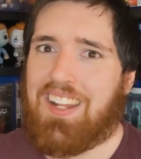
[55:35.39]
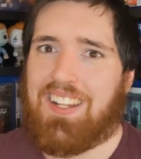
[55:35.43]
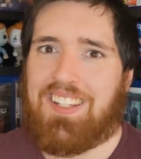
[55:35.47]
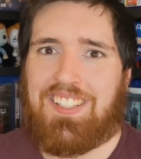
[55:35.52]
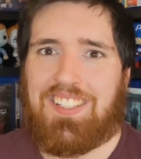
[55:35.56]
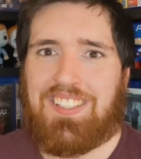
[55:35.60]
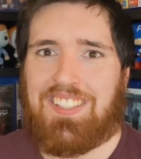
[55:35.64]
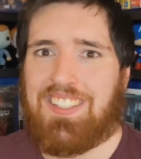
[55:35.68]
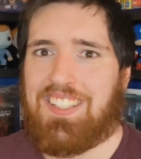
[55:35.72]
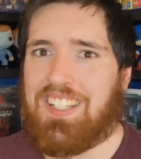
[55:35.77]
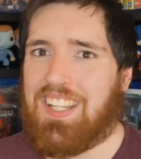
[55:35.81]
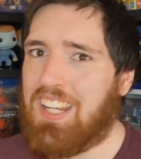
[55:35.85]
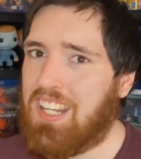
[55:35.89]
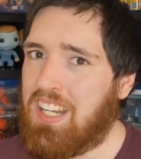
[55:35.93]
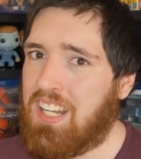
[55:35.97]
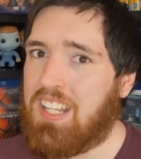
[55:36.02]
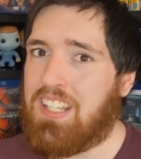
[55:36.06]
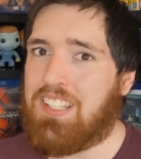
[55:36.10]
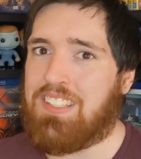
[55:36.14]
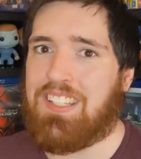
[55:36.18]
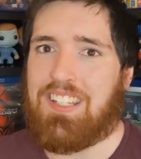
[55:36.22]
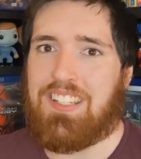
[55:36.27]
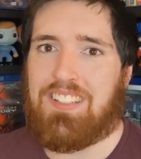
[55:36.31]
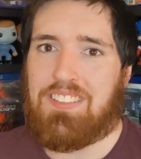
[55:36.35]
It
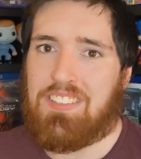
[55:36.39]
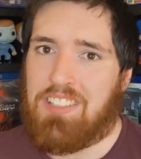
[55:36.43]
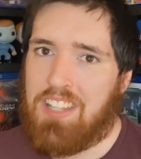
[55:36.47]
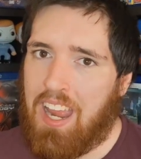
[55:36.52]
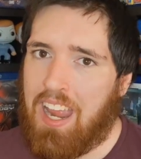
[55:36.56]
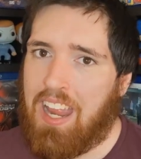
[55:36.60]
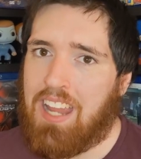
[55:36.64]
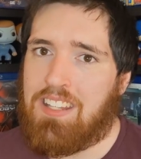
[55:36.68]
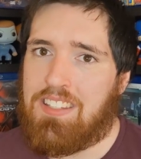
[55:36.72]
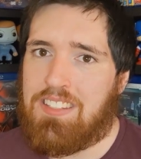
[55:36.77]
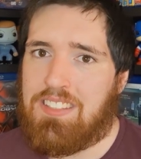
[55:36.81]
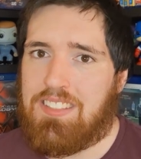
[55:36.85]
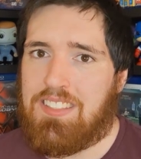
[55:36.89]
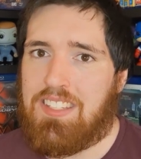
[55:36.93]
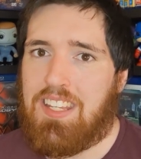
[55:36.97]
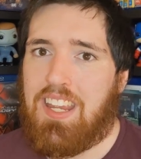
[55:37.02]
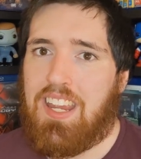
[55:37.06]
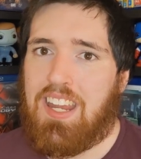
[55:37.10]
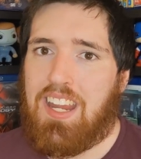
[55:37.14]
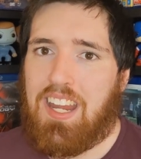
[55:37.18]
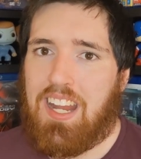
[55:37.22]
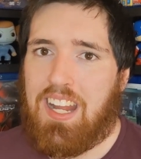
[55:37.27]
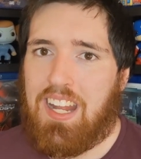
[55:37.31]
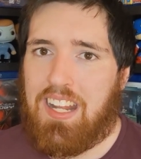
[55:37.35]
is intense.
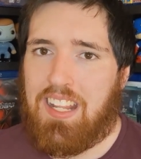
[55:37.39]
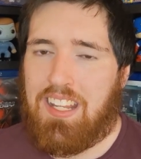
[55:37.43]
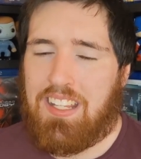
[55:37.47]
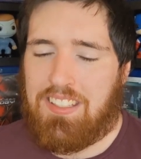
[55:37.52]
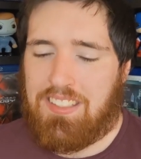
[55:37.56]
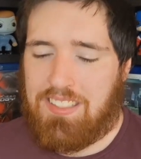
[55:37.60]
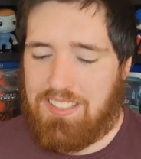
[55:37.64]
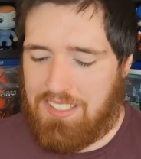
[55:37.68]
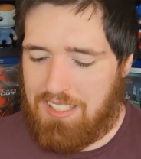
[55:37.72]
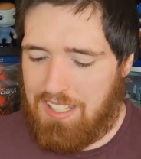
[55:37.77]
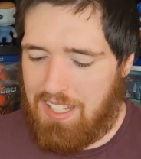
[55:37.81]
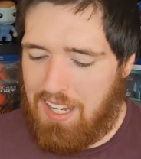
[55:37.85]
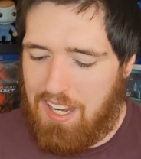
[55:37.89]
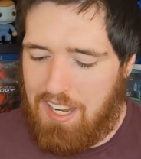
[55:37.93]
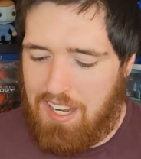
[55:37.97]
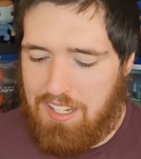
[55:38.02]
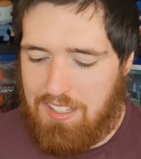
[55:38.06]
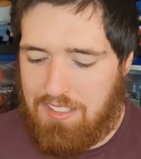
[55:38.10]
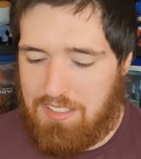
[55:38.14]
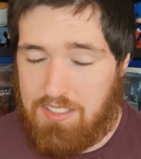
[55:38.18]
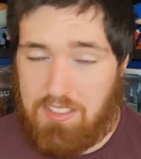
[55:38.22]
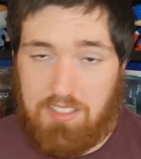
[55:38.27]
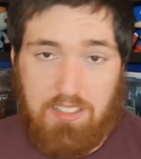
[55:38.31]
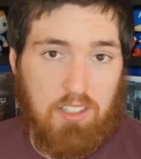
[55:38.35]
It is
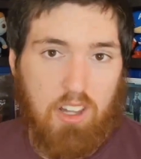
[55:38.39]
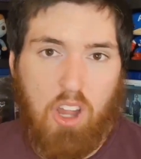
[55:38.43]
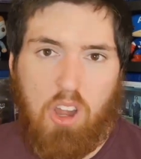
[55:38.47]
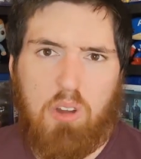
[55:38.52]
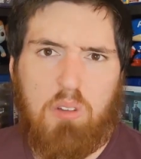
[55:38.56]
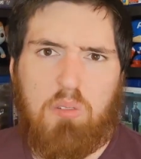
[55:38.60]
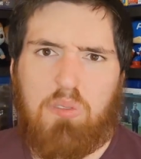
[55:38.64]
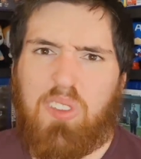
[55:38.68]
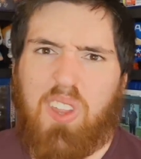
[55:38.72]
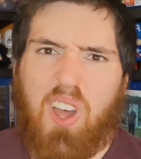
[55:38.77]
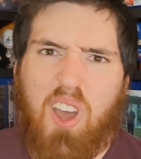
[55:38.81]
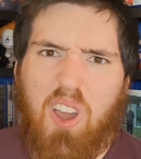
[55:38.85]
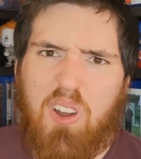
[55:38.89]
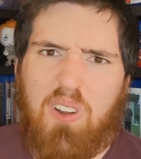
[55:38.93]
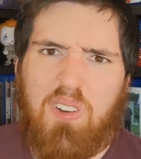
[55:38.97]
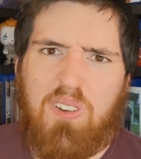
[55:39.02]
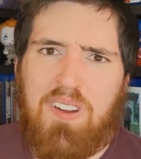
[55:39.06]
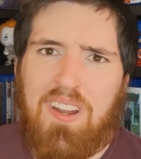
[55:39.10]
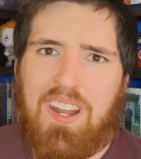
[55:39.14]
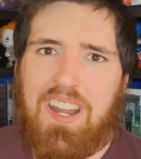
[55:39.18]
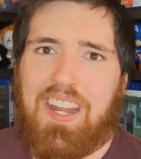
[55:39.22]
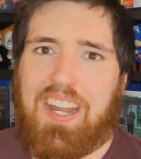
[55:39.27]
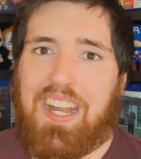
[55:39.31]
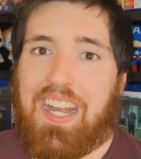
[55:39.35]
slow, though.